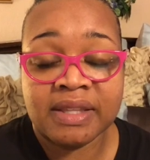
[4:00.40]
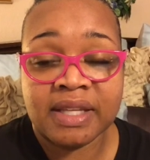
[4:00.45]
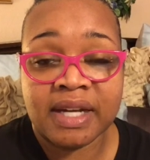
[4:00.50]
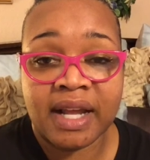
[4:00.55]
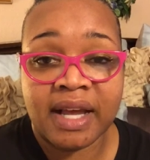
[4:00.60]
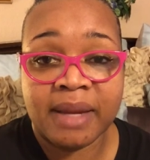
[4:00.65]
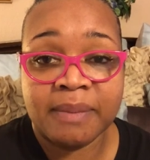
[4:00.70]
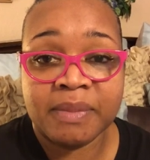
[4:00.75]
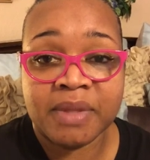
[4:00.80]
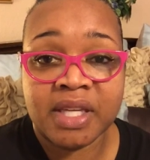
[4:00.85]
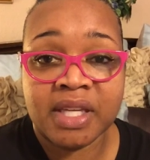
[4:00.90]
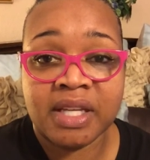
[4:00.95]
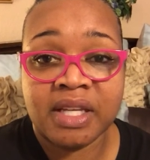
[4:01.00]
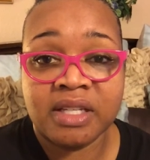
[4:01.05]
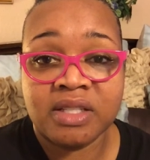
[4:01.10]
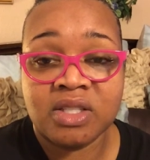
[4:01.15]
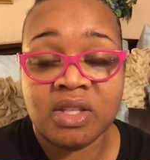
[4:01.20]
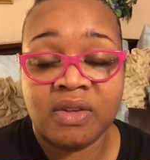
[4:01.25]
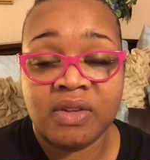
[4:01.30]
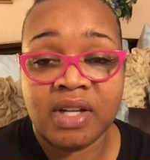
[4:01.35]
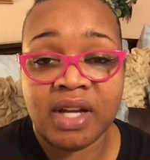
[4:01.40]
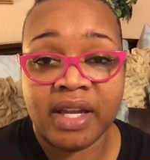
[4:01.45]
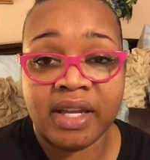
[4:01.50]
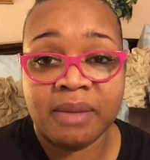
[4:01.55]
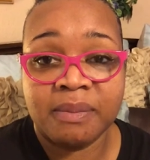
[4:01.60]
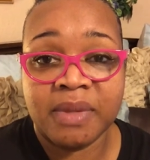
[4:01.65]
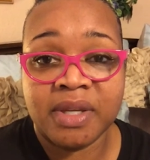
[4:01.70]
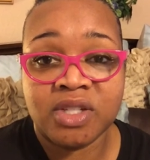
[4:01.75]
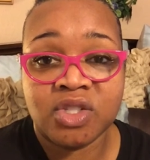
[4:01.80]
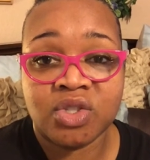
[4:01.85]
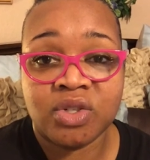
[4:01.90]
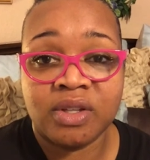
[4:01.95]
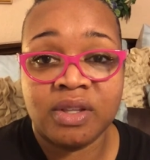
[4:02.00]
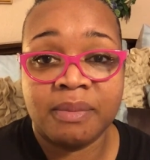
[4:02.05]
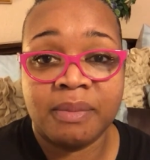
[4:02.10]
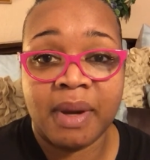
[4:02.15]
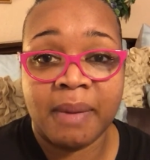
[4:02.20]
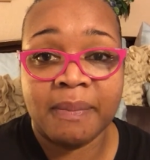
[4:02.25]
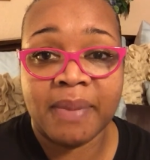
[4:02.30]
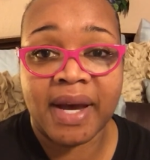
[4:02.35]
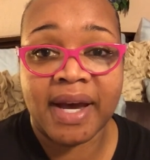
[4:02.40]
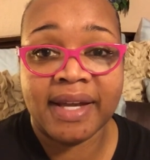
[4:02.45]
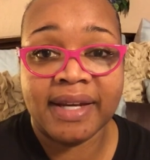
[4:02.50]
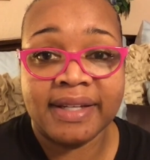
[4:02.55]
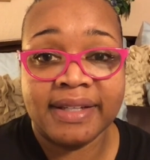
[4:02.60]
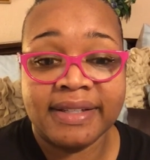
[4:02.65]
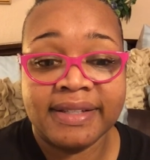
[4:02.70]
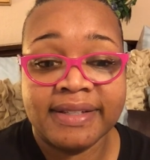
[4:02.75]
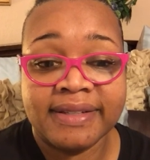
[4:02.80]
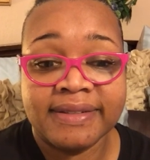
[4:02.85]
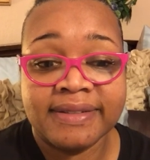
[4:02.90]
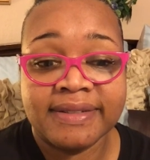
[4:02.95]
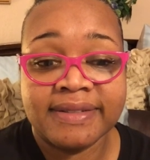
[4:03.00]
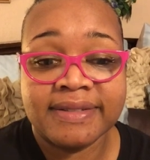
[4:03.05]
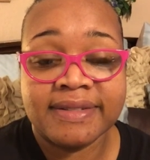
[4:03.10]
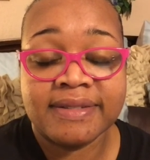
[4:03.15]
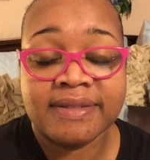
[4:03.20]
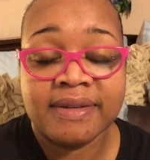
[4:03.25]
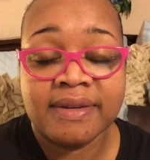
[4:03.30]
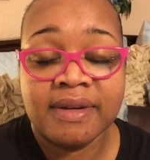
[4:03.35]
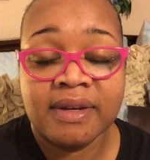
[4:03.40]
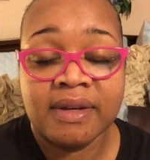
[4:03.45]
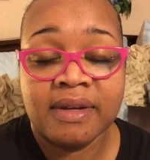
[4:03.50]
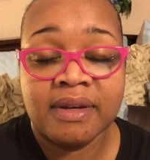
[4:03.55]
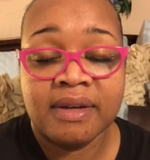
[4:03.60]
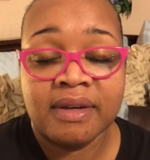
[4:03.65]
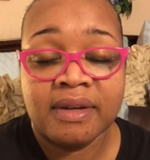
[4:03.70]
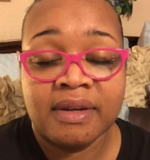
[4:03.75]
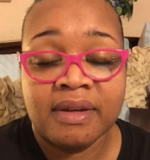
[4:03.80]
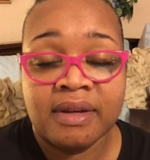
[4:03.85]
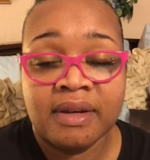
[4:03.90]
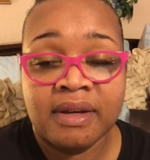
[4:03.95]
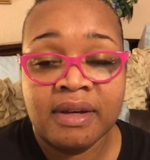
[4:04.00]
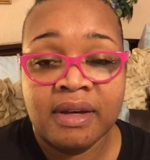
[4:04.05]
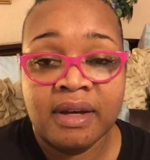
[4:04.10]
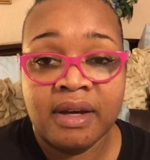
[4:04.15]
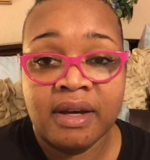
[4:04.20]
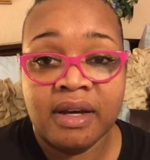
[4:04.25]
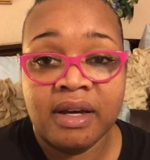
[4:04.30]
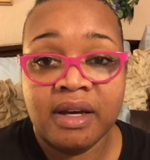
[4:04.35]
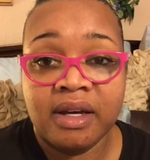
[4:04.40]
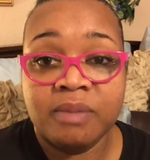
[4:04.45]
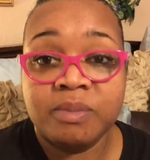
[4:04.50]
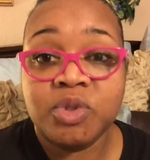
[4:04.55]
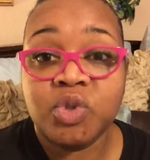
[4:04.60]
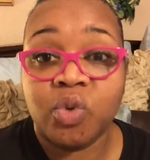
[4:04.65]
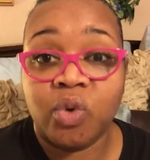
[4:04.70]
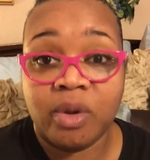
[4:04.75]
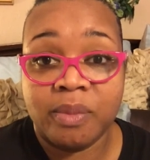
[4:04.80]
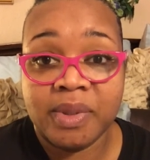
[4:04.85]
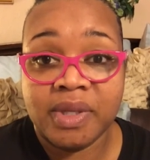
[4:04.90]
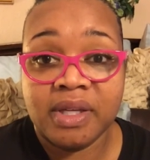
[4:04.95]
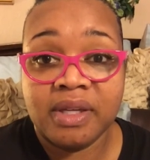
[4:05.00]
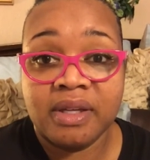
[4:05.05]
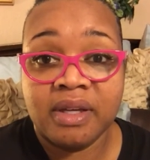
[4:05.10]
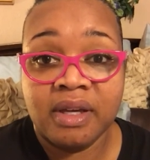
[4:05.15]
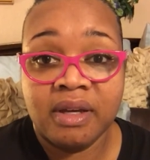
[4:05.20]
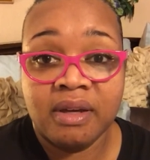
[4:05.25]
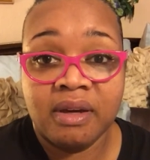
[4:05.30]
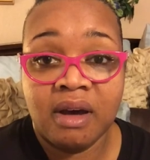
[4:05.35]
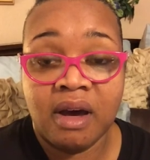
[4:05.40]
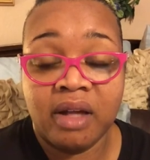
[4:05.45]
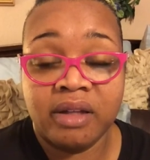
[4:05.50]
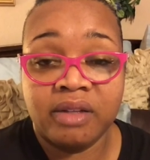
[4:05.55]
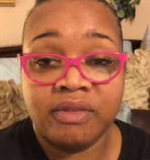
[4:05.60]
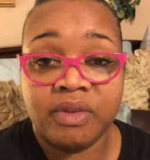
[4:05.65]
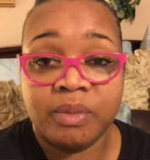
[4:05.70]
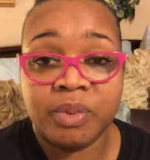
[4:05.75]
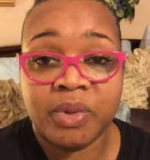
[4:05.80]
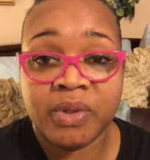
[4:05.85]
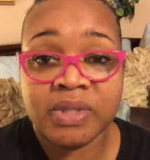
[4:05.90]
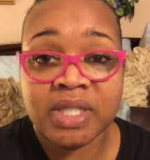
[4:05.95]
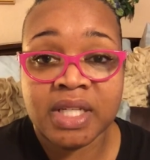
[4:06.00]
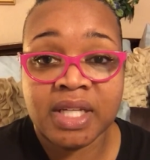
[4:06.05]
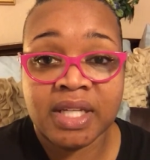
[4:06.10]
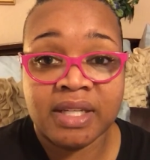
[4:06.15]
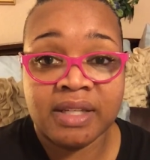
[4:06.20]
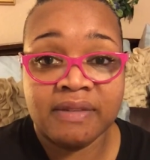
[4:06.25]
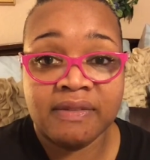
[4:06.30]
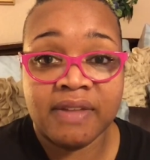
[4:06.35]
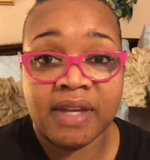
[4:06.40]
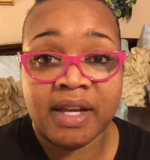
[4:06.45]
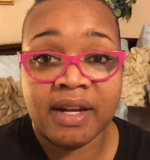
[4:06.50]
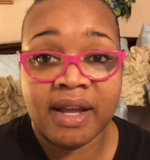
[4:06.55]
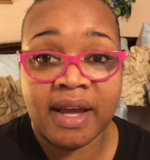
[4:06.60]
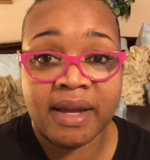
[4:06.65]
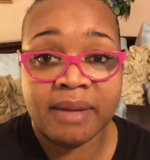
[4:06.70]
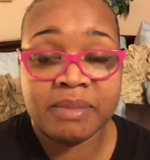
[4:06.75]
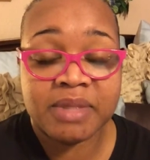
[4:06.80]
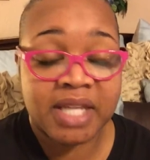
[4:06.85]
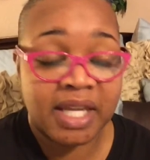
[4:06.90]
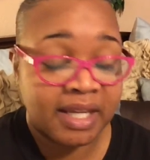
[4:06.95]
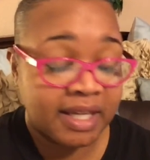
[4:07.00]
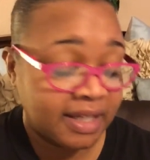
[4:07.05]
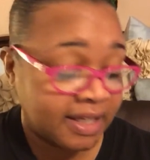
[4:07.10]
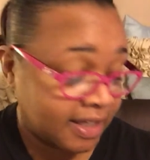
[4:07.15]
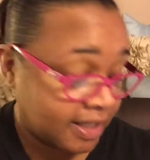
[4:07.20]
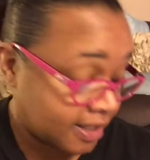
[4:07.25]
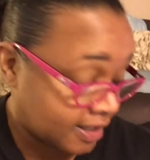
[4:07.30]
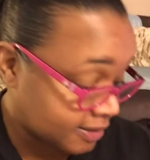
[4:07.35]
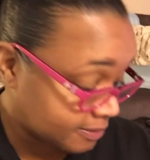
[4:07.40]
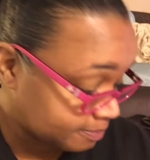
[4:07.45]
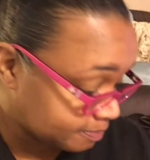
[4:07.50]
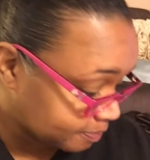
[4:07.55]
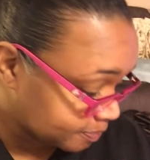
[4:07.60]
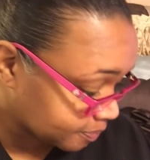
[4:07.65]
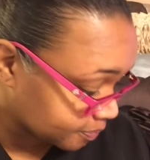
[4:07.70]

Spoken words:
that I'm getting so that I can make sure that my body is absorbing all of the protein that I'm taking in.